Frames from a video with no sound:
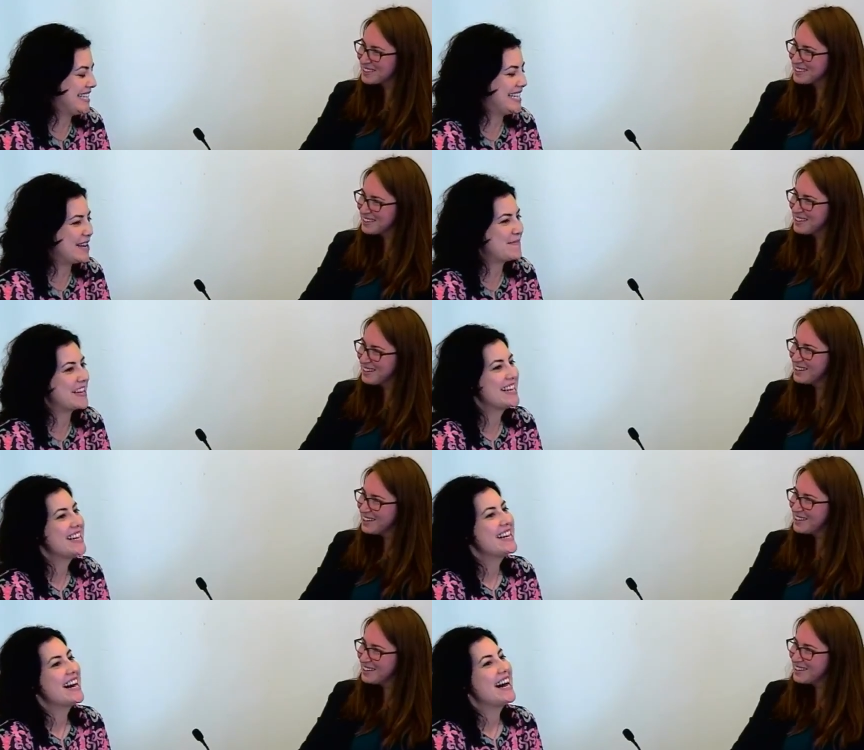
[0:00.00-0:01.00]
Speaker 1: statement.
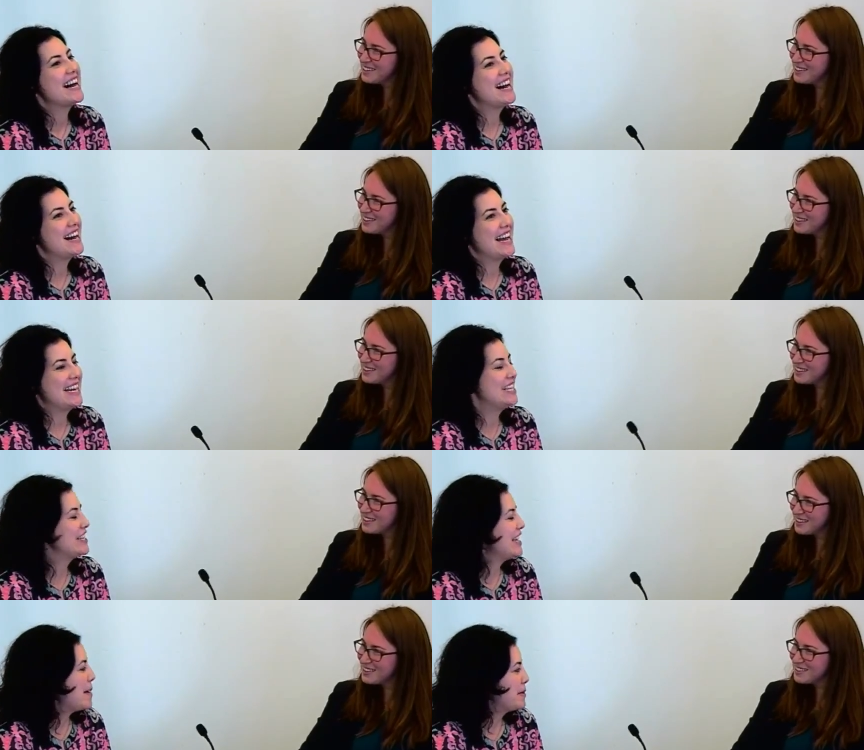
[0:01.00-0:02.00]
Uh, and it
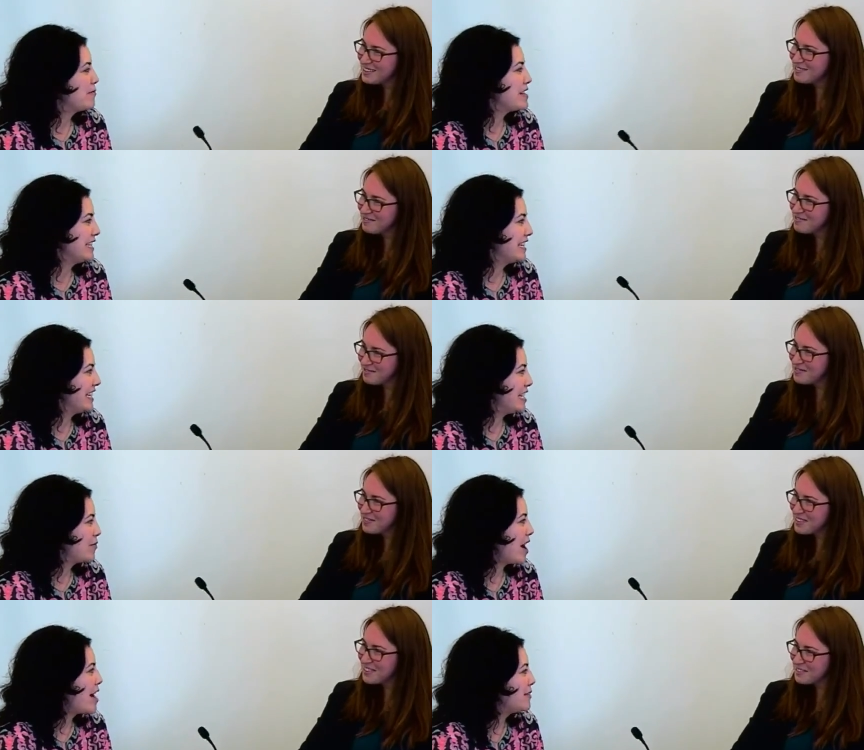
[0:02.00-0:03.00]
just happened
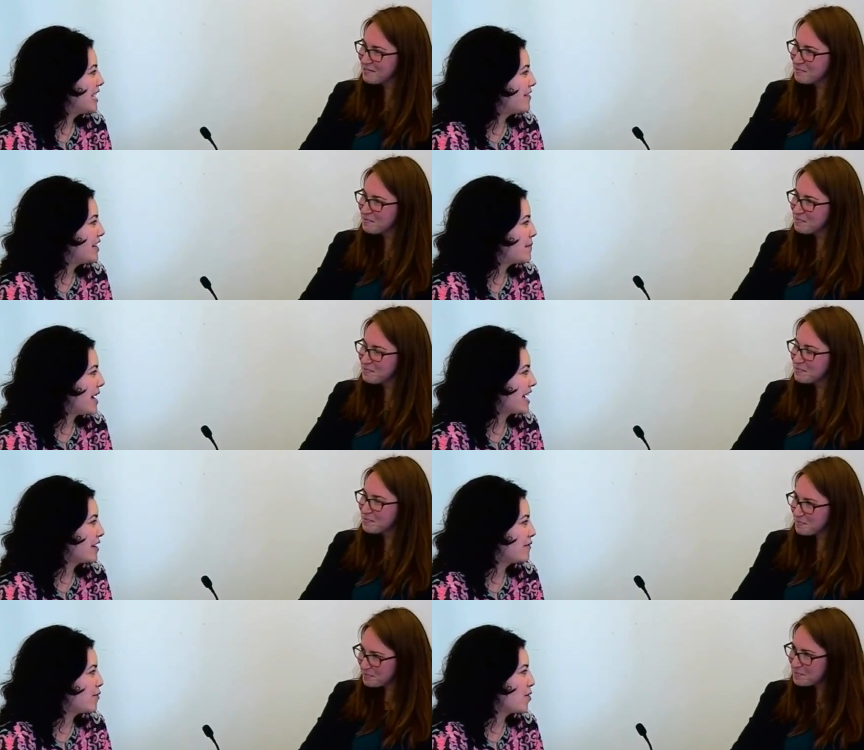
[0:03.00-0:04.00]
recently where I was having a
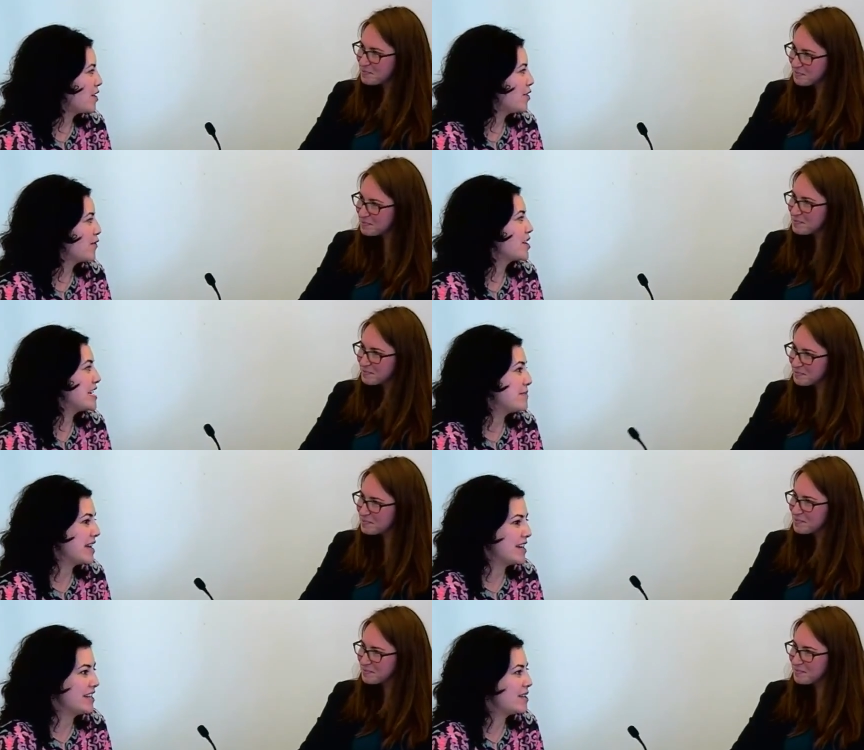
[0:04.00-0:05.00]
back and forth over
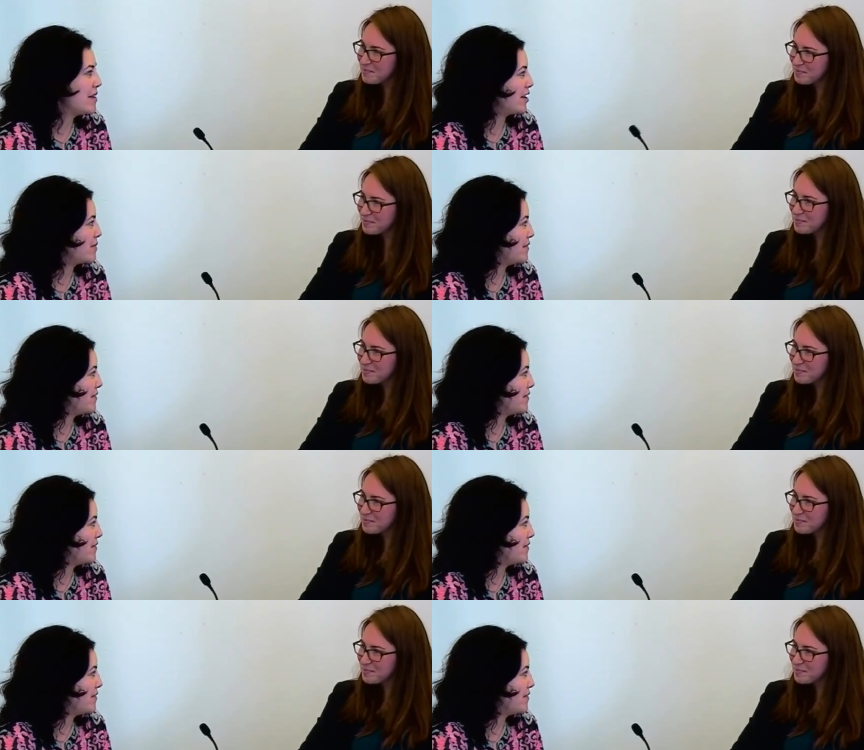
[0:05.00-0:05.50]
email, and email can be